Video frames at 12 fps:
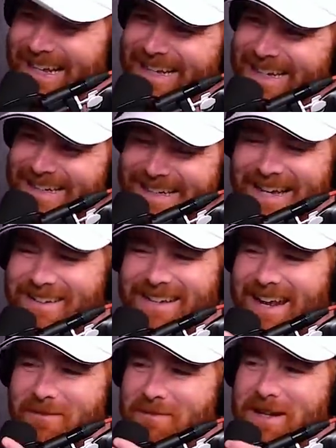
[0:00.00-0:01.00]
mean? it. Yeah, you
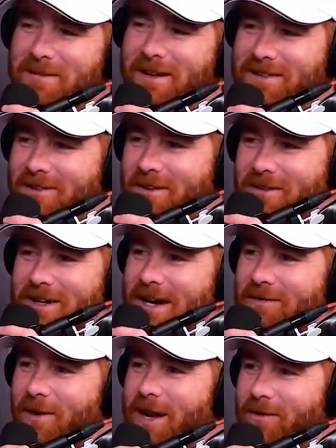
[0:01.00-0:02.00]
can't beat them at their own
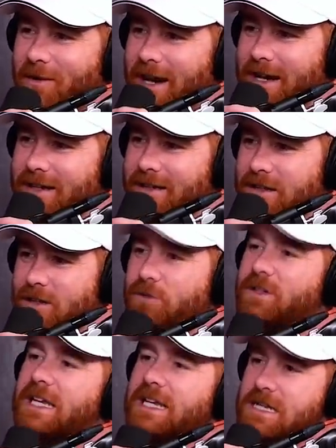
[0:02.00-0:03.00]
game right away. No. You
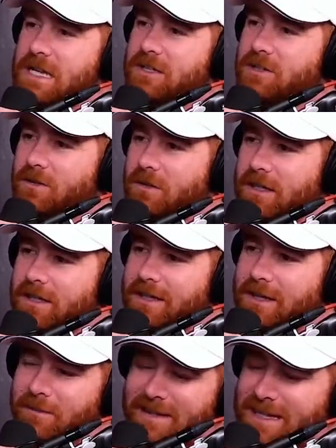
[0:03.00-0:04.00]
have to ease into it.
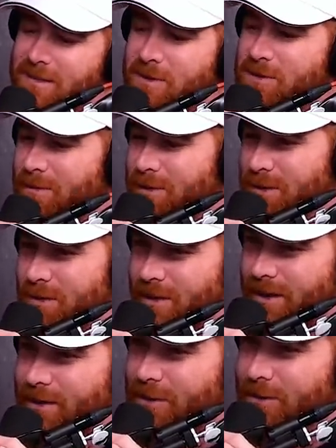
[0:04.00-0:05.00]
But that's miserable. No, you don't want to